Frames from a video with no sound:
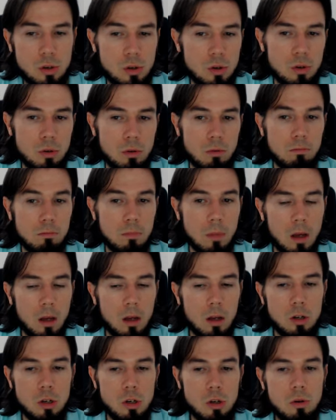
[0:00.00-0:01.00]
to
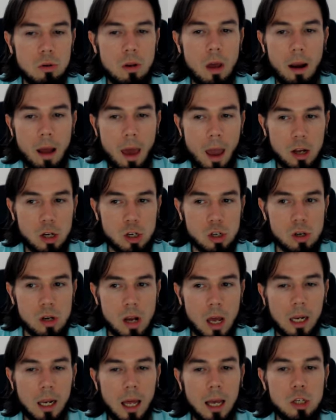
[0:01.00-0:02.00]
do that action,
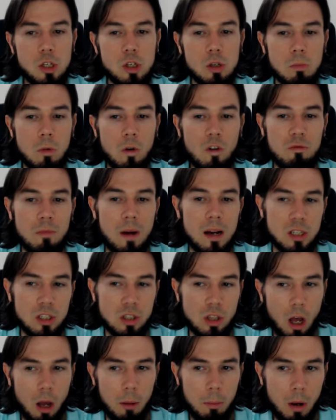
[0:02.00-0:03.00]
I'd like to move my
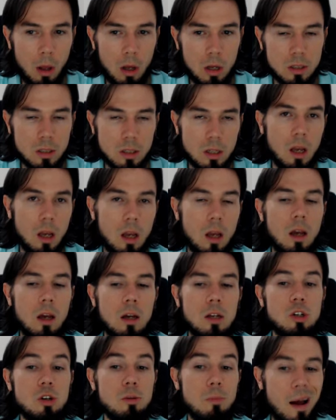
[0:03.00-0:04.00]
stop loss
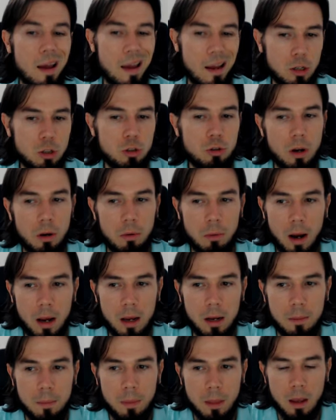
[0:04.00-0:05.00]
to my entry, right?